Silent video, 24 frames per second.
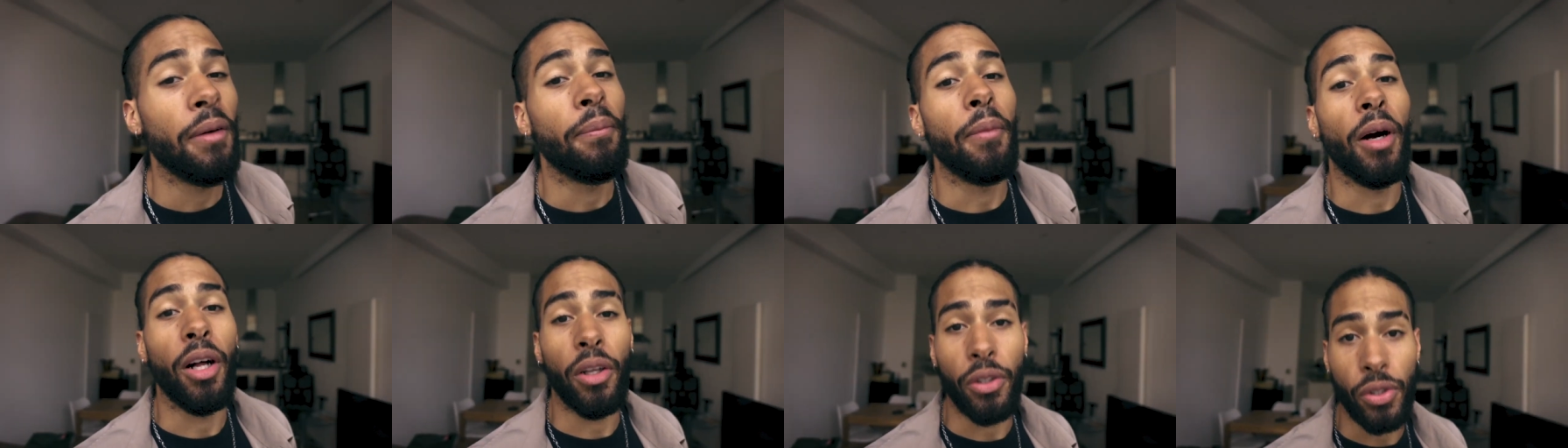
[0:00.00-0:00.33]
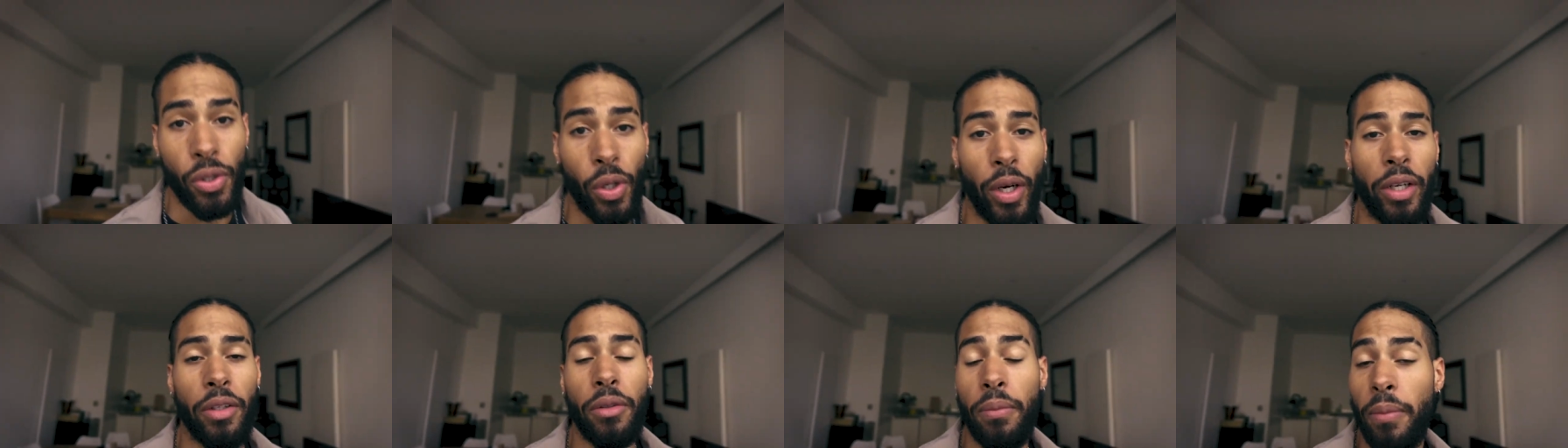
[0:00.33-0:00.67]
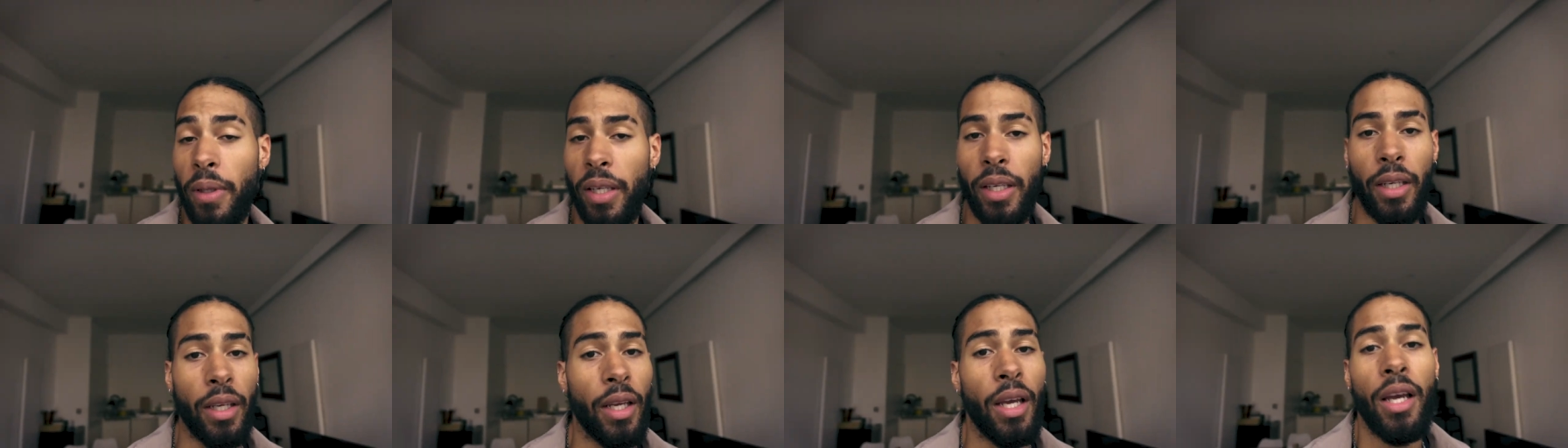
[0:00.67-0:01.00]
but trying try to
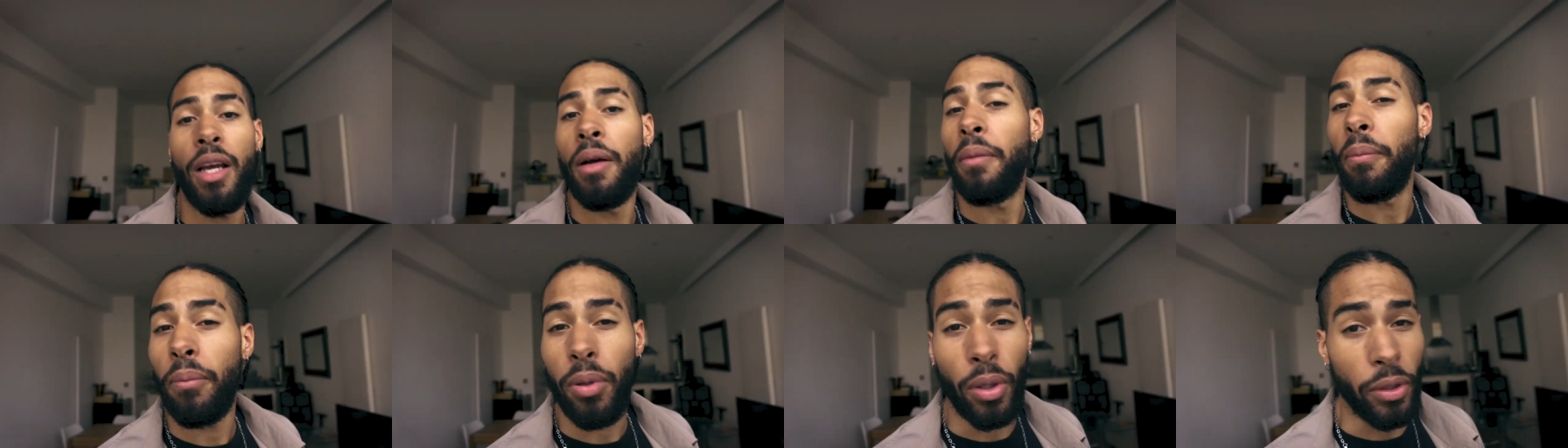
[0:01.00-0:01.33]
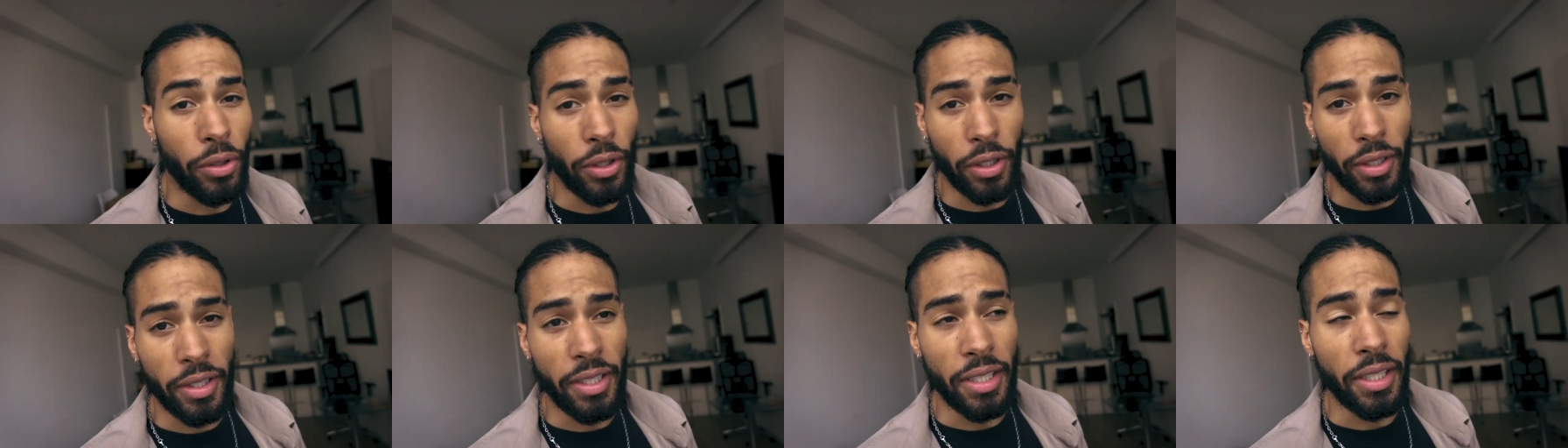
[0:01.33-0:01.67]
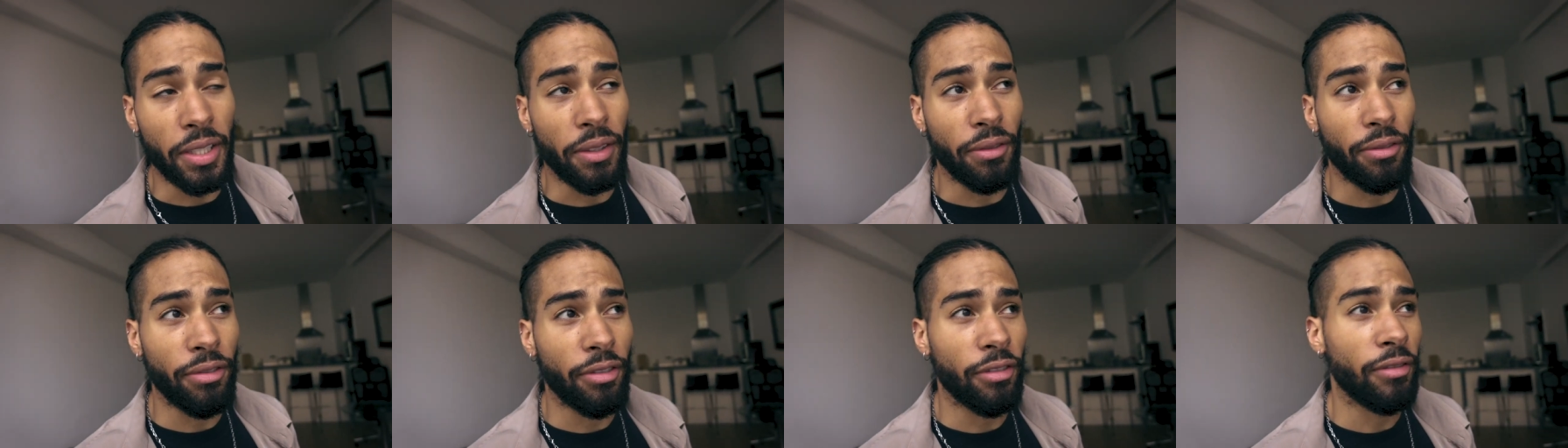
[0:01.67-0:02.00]
be
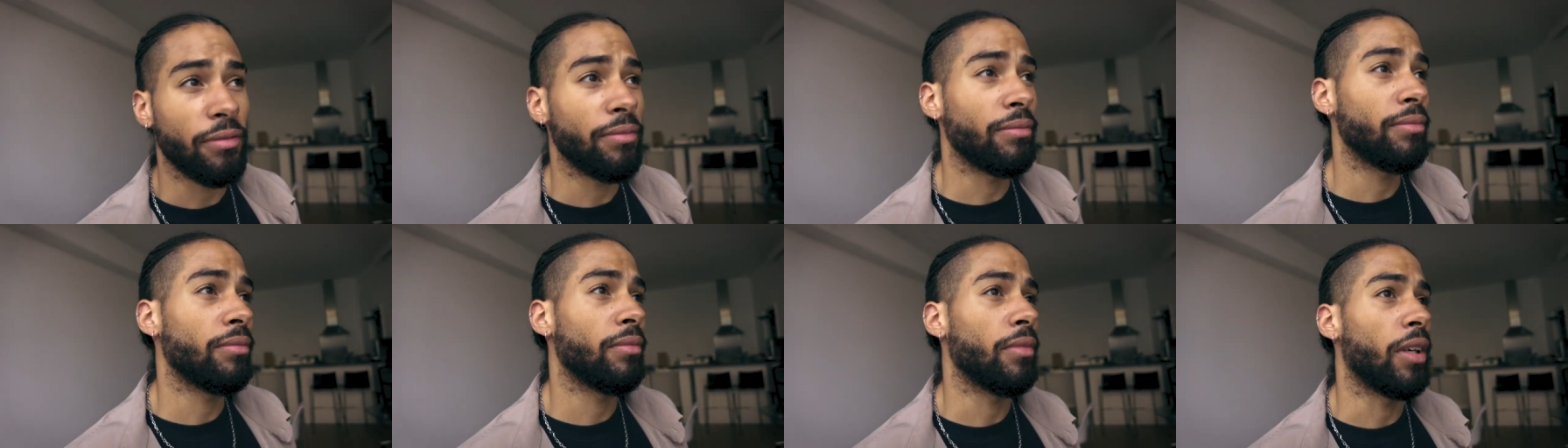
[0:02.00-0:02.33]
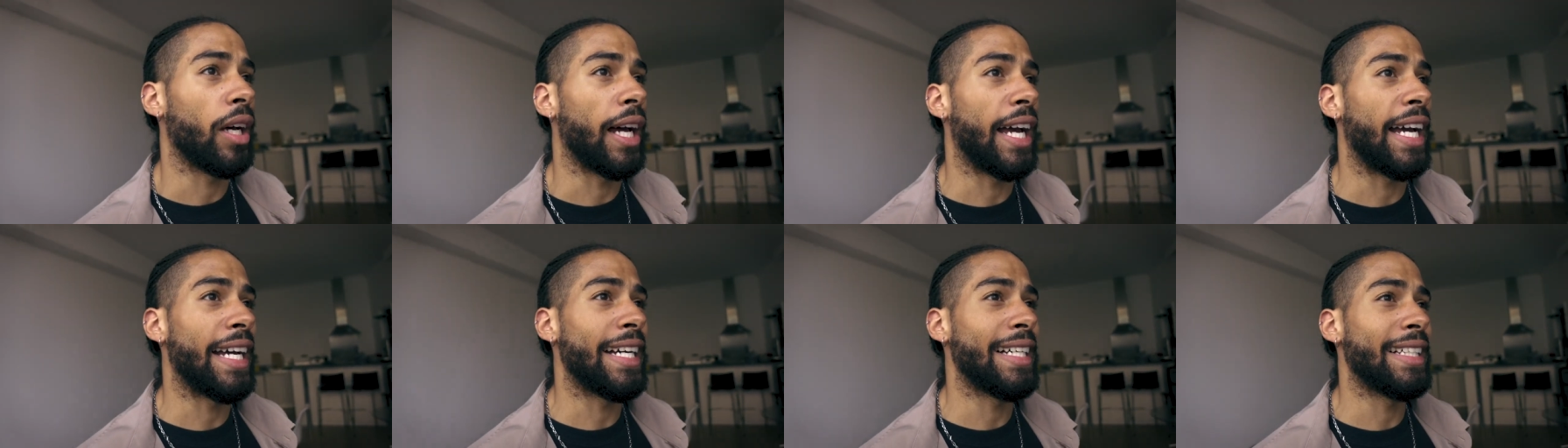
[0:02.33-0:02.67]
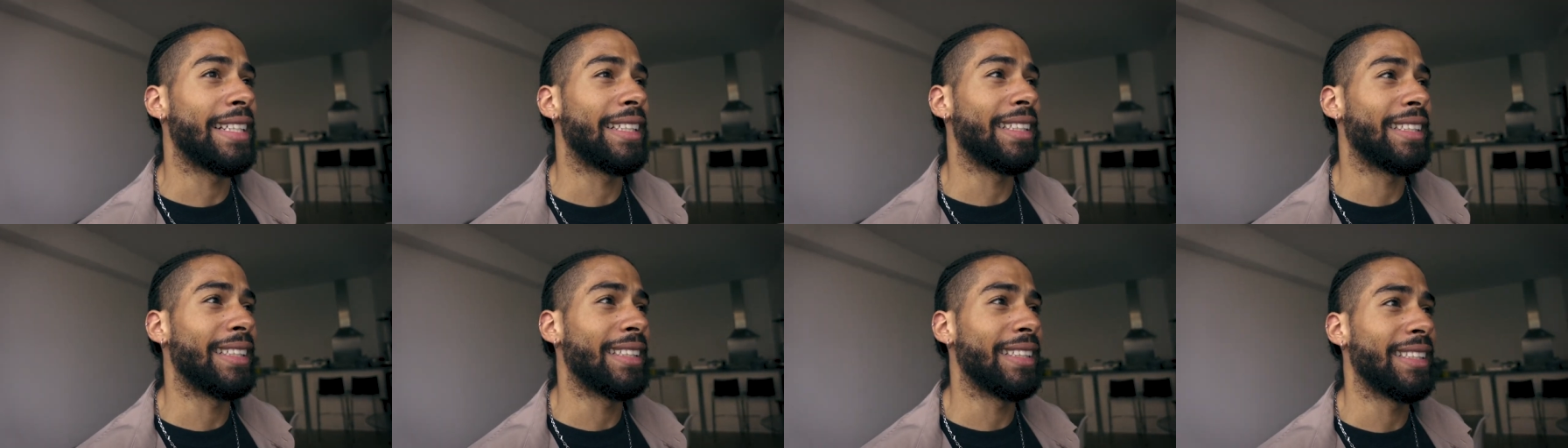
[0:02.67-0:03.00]
productive.
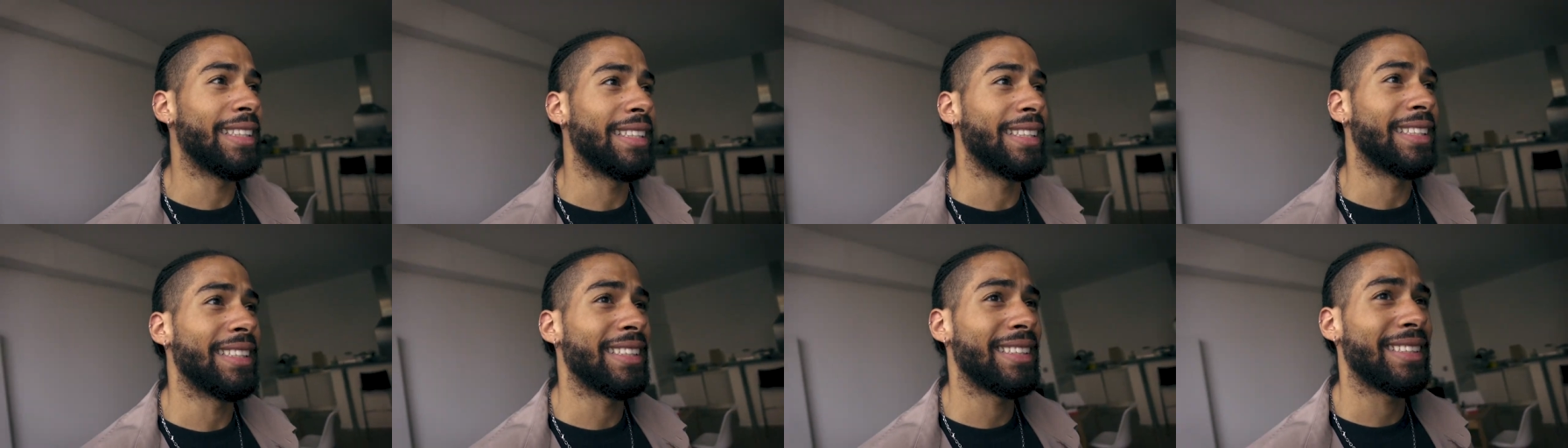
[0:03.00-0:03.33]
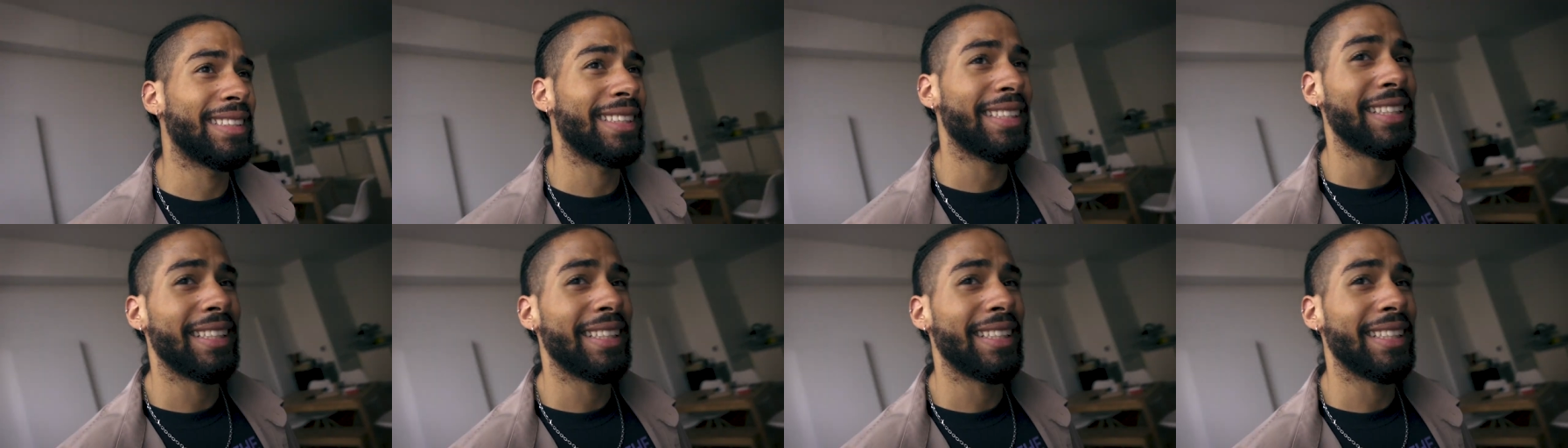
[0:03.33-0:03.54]
And